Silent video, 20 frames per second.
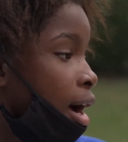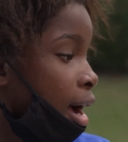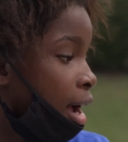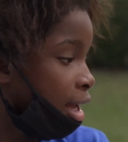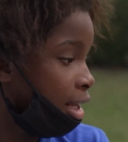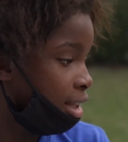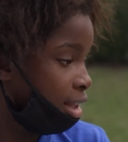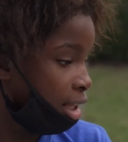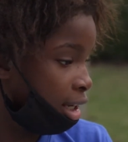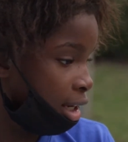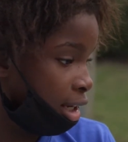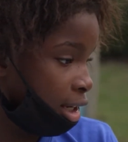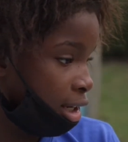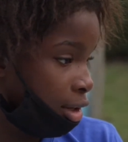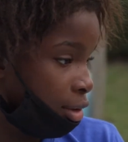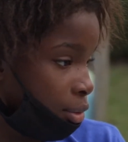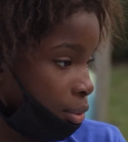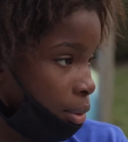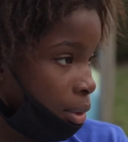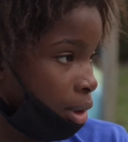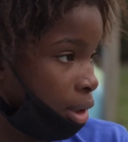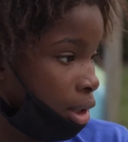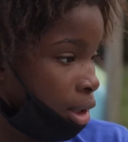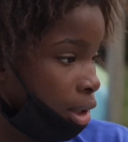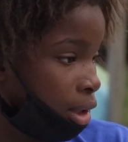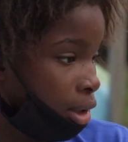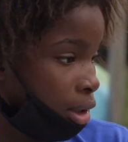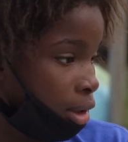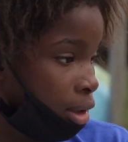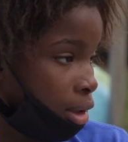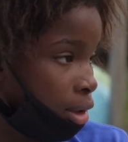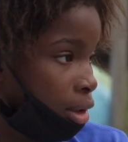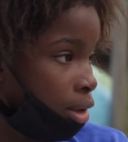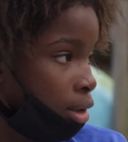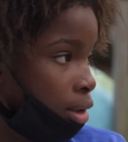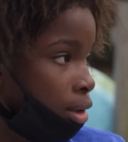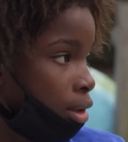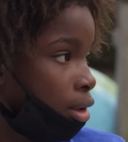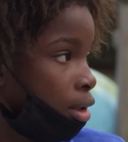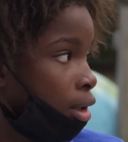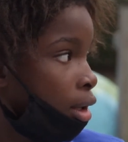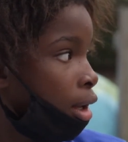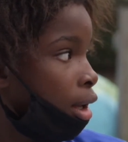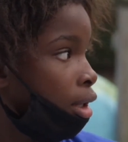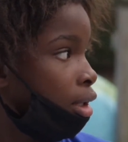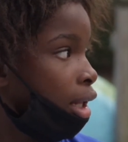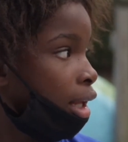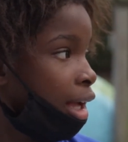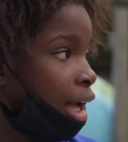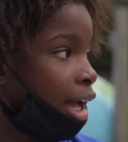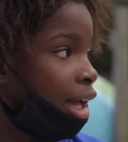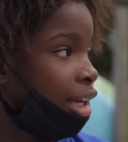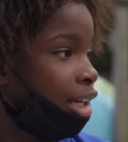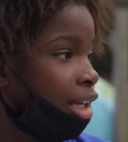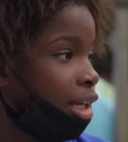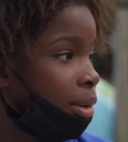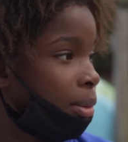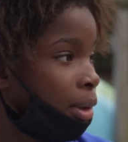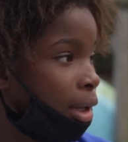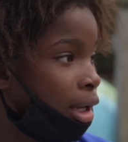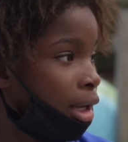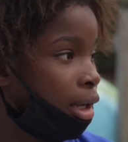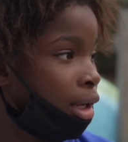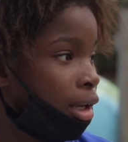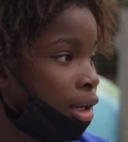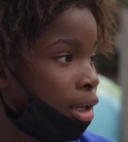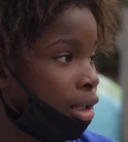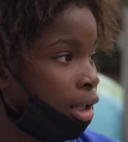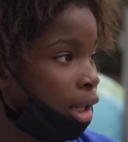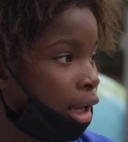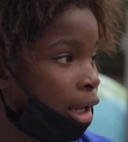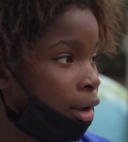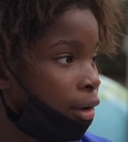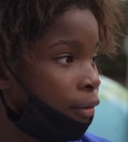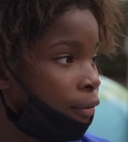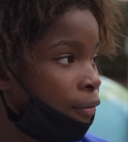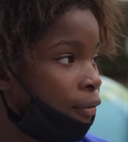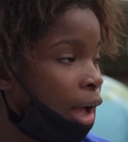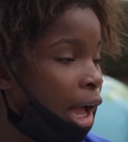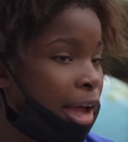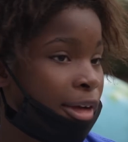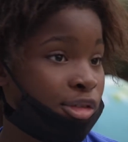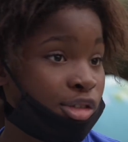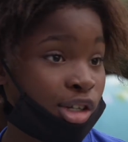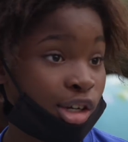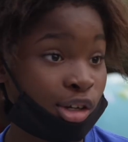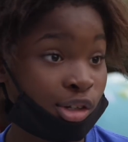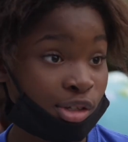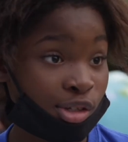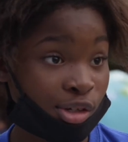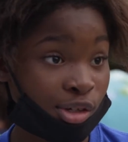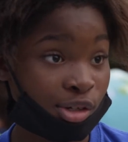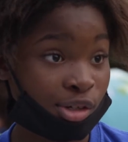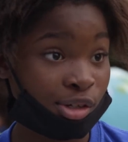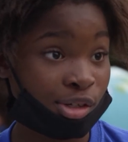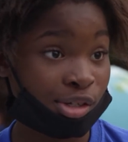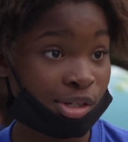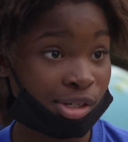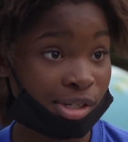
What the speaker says: I think we can, like, I can make, like, 5 shelters.